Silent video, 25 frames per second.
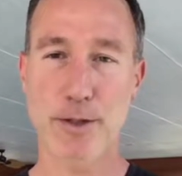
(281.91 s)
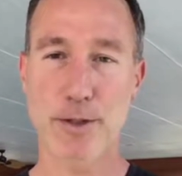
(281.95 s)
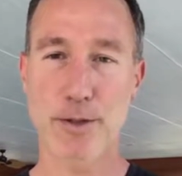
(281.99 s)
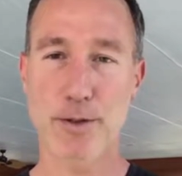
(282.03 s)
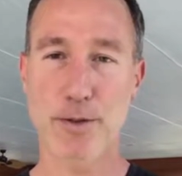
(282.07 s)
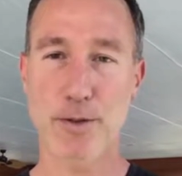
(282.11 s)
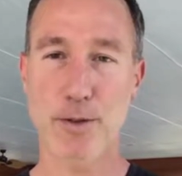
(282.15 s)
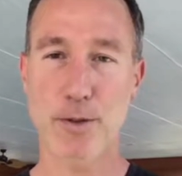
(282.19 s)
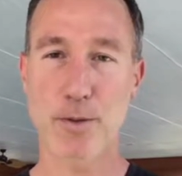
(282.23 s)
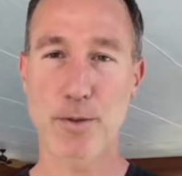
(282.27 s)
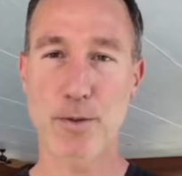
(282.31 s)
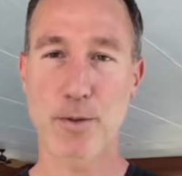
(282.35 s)

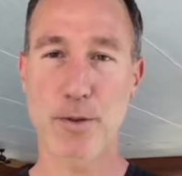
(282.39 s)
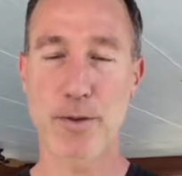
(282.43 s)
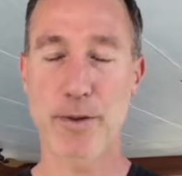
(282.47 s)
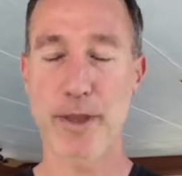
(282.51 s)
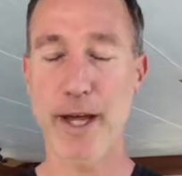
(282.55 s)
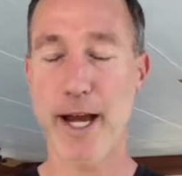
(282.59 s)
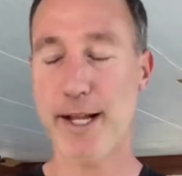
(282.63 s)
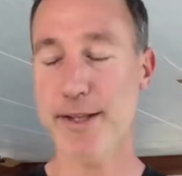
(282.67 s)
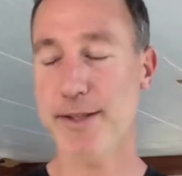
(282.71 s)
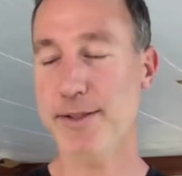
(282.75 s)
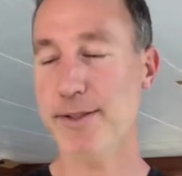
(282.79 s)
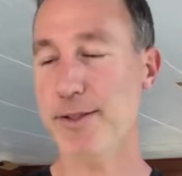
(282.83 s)
so
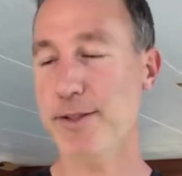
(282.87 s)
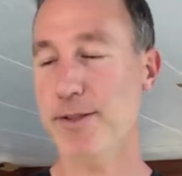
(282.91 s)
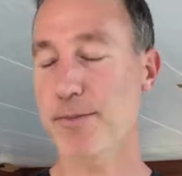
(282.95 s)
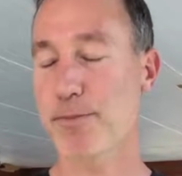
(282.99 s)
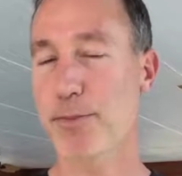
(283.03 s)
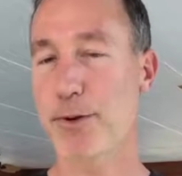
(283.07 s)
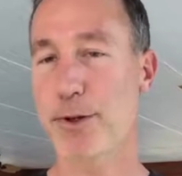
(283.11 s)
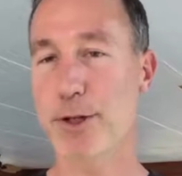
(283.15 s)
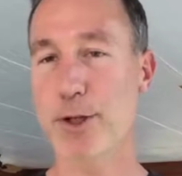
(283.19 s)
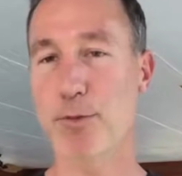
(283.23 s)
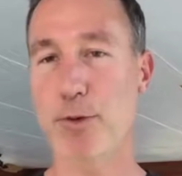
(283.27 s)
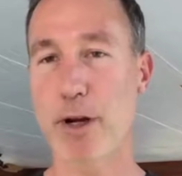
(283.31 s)
that's
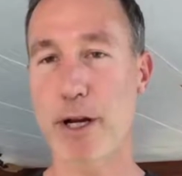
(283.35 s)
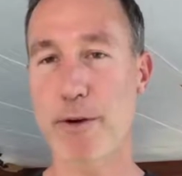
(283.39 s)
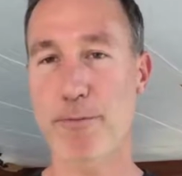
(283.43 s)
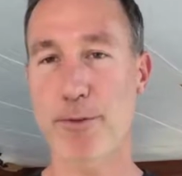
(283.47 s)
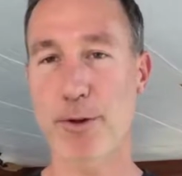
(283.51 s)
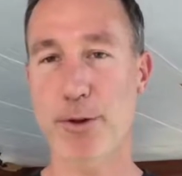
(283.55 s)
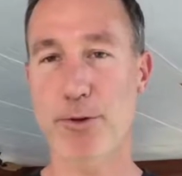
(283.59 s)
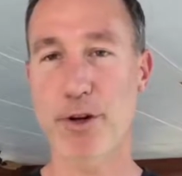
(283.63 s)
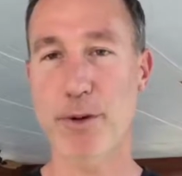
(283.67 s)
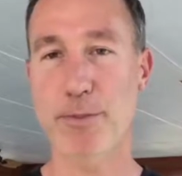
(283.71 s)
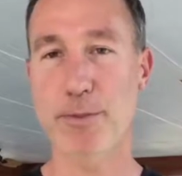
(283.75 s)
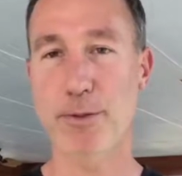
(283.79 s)
pretty great
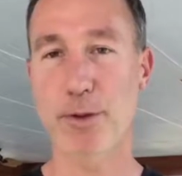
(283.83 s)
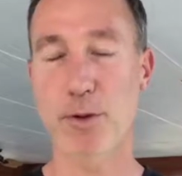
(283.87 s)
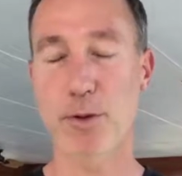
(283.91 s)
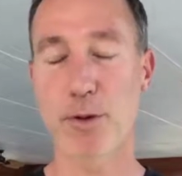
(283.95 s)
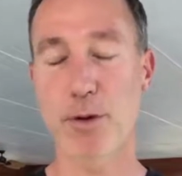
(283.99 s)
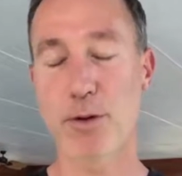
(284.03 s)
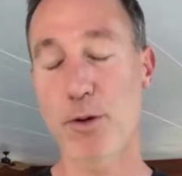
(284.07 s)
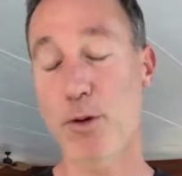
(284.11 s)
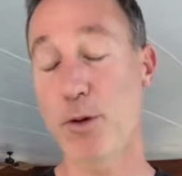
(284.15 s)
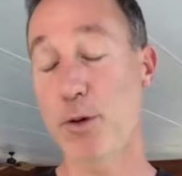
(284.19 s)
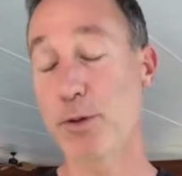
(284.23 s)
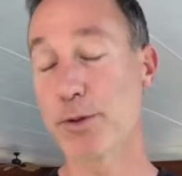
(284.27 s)
for crypto
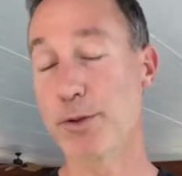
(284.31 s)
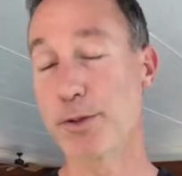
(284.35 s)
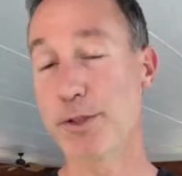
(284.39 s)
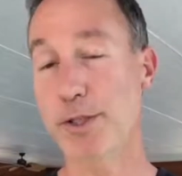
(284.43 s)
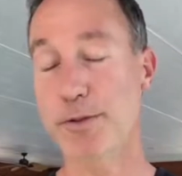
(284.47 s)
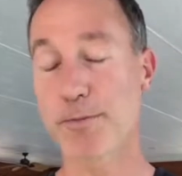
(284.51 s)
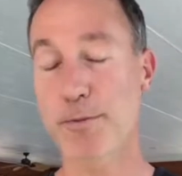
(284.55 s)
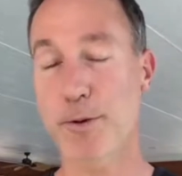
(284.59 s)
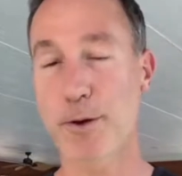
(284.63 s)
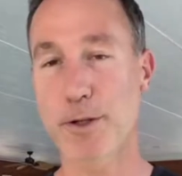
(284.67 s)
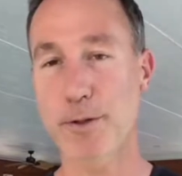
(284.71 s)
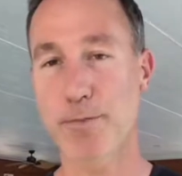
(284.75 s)
holders as
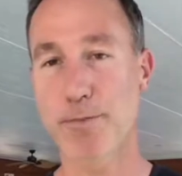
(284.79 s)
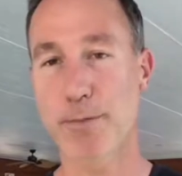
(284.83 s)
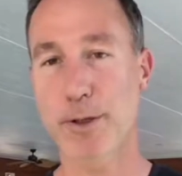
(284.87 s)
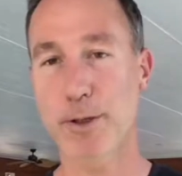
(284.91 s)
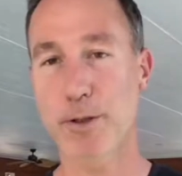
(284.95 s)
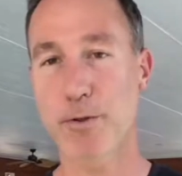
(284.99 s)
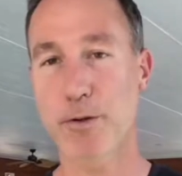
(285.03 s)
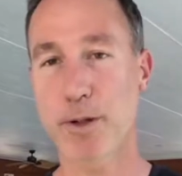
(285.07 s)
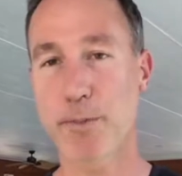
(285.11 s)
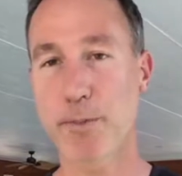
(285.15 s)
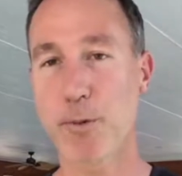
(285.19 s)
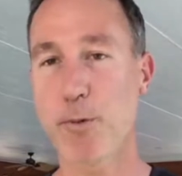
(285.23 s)
far as Bitcoin.